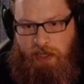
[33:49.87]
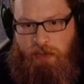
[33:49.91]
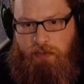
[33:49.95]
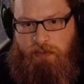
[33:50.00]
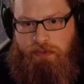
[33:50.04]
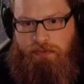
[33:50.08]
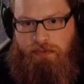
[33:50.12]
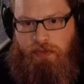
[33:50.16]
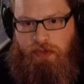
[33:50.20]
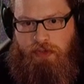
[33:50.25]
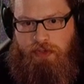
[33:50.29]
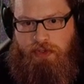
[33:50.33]

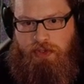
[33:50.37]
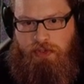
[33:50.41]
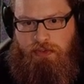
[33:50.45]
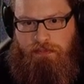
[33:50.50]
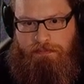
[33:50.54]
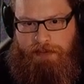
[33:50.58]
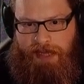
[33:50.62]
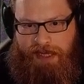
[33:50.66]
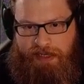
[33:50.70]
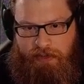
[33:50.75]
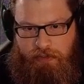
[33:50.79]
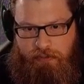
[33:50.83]
We've got some
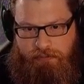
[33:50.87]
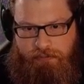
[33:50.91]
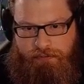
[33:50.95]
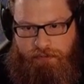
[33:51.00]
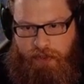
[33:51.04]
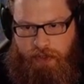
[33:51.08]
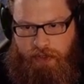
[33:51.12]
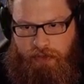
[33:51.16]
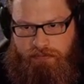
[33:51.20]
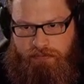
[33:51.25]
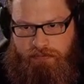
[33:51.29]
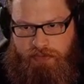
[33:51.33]
Pacu
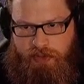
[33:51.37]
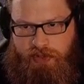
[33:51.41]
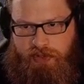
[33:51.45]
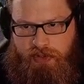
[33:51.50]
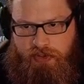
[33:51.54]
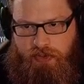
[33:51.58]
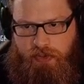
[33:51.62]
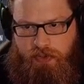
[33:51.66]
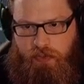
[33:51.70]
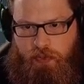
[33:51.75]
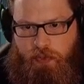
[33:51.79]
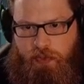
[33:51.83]

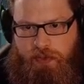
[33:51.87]
farms.